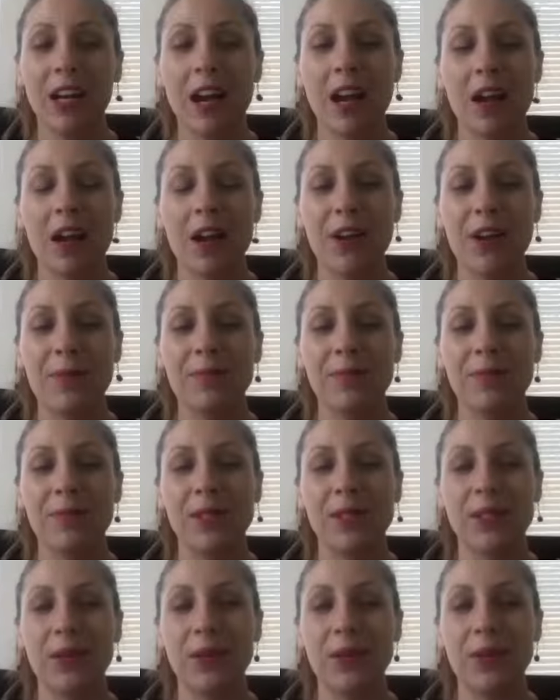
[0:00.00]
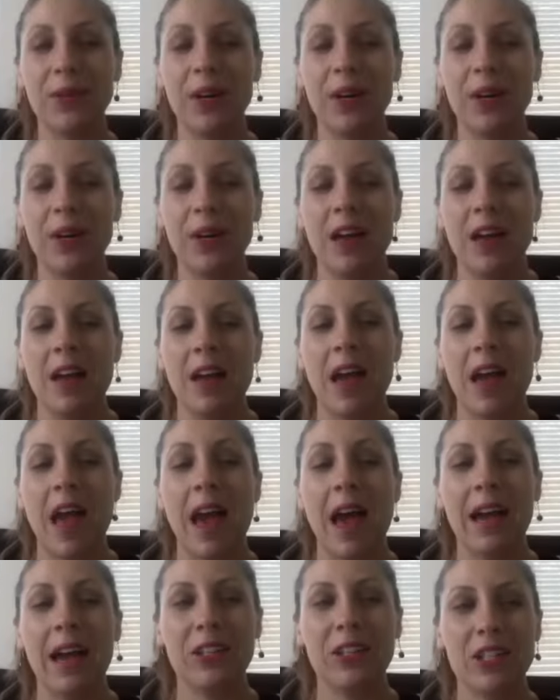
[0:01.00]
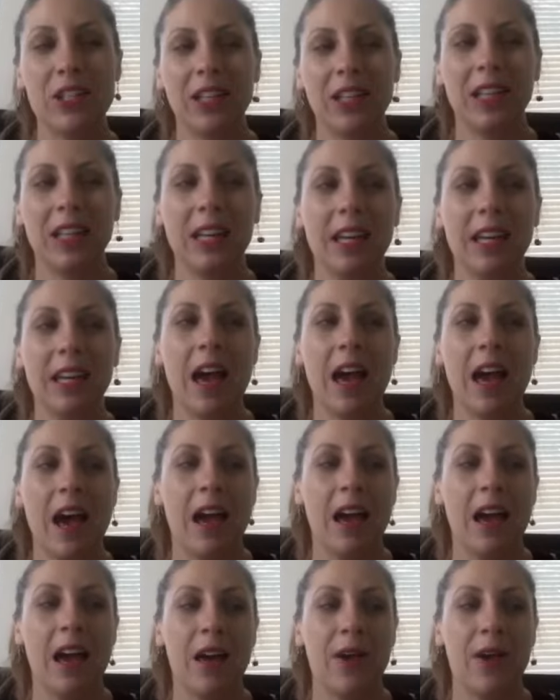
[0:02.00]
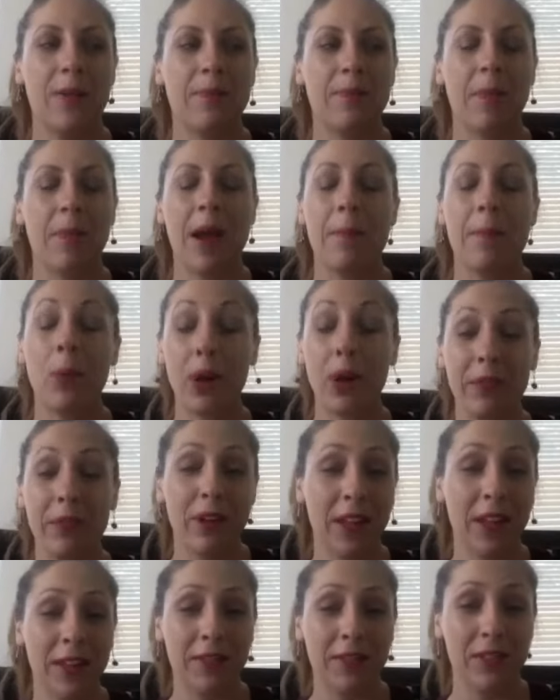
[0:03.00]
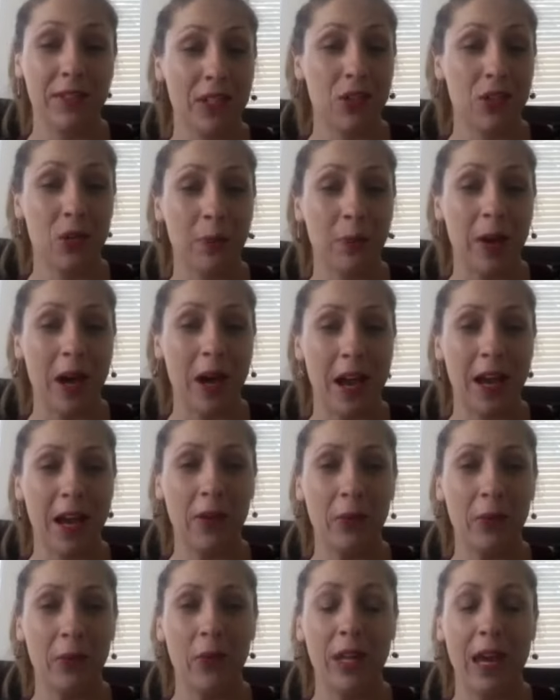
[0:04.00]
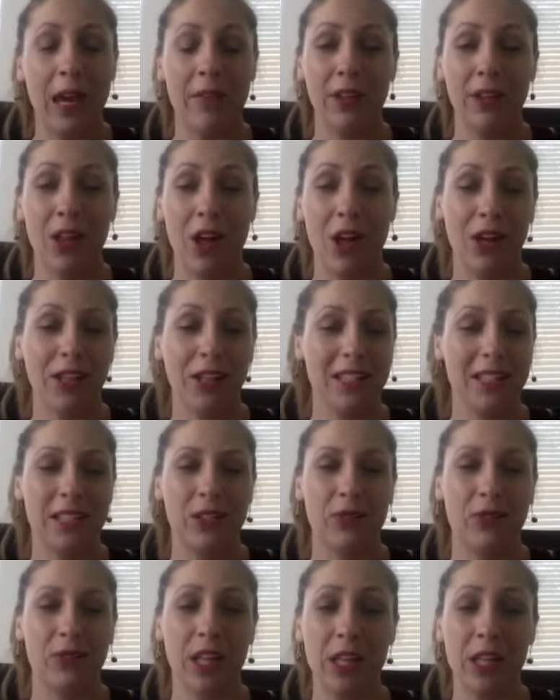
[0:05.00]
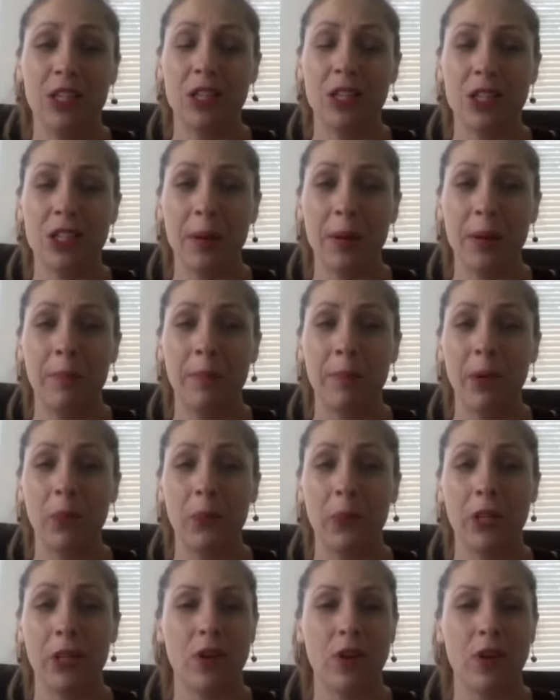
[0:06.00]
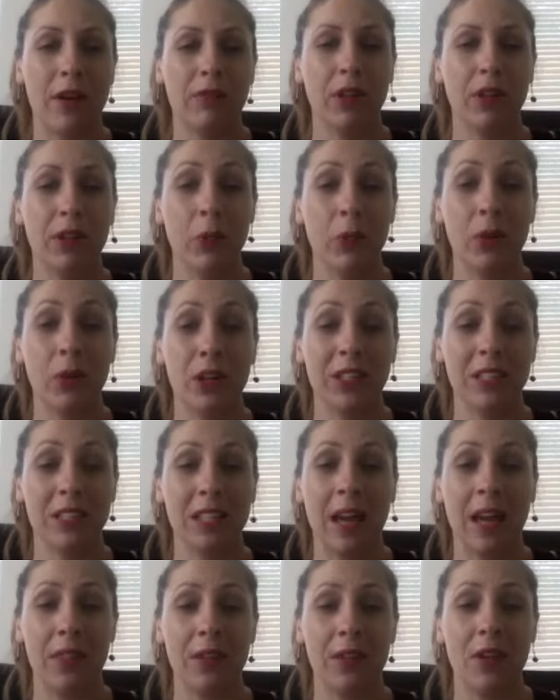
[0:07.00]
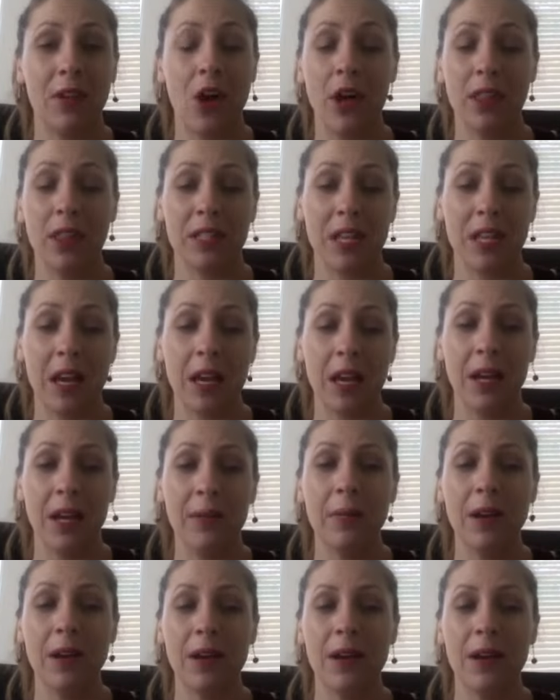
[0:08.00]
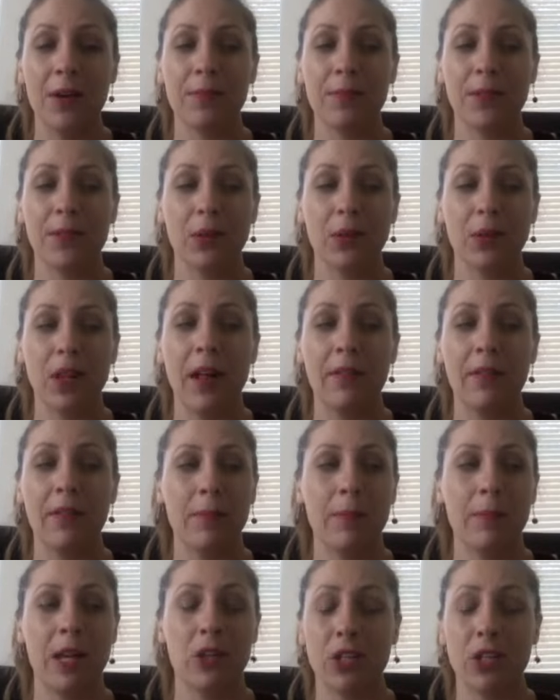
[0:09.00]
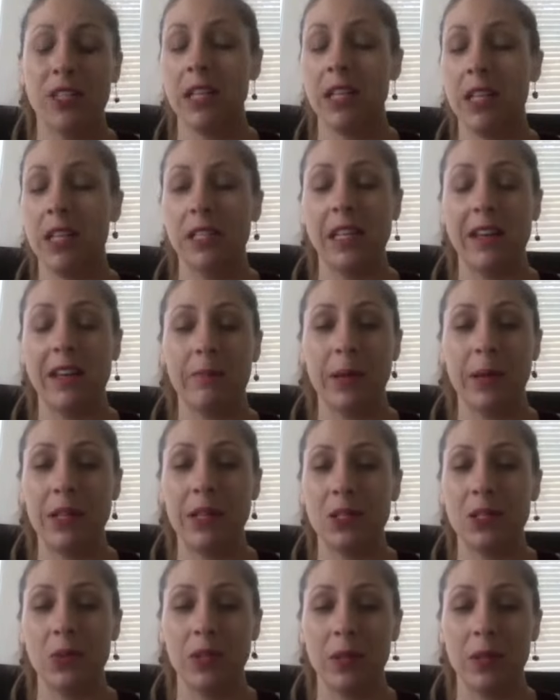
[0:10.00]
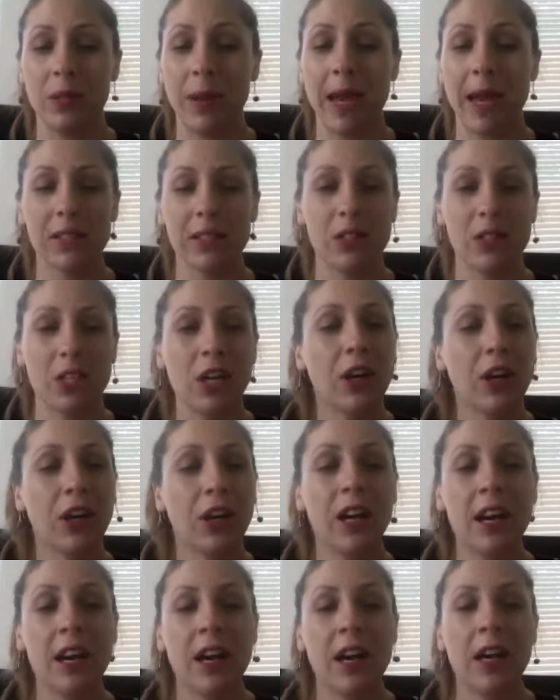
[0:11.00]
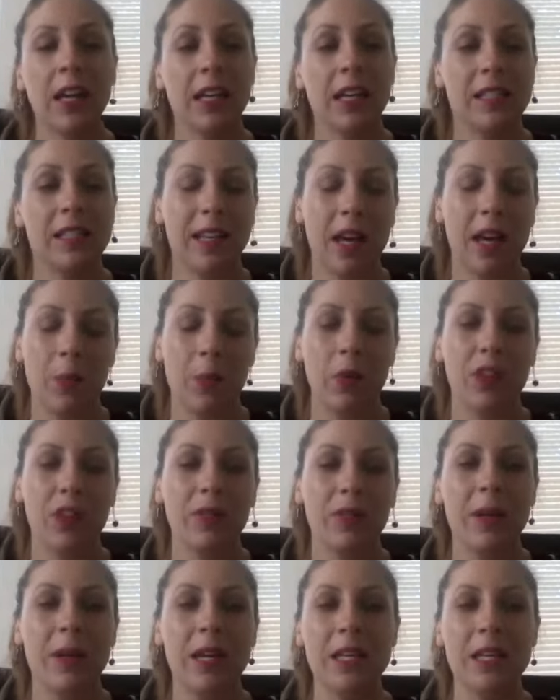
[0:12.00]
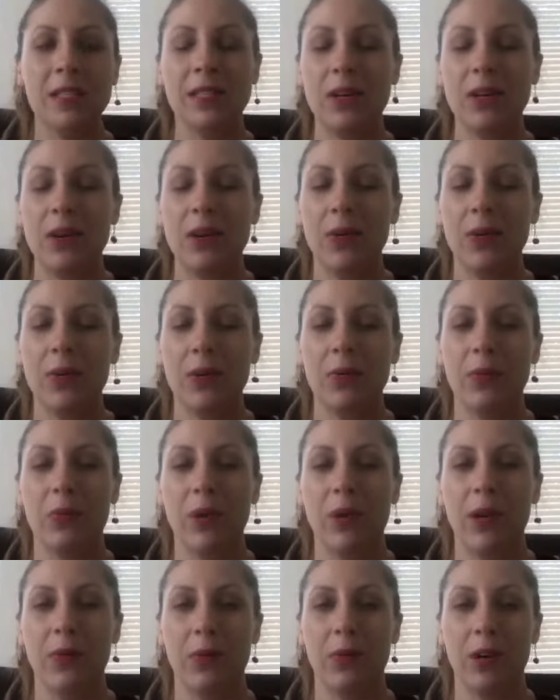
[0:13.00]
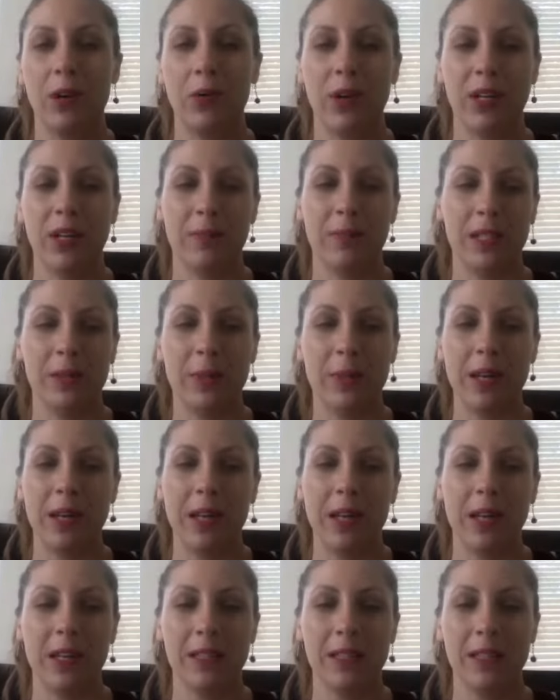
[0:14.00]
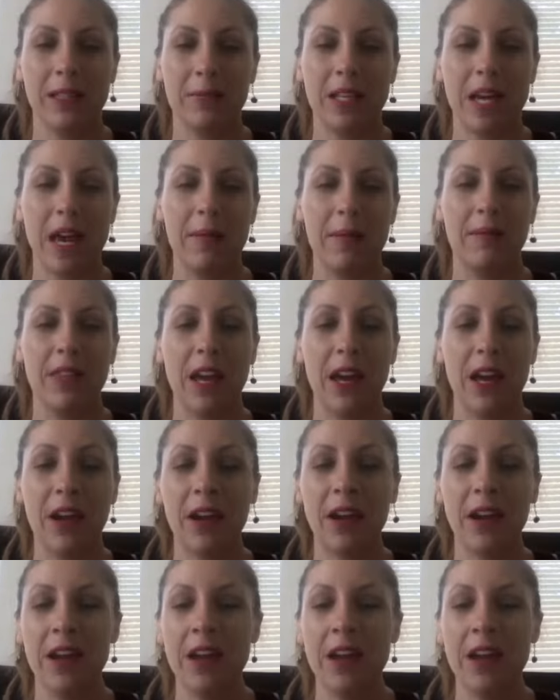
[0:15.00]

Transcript: Sure. So actually, my boyfriend lives in Dubai. We have a long distance relationship, but we travel the world together all the time. So a lot of the major cities I've been to in the past year, he's come with me. So we're going to be spending some time there.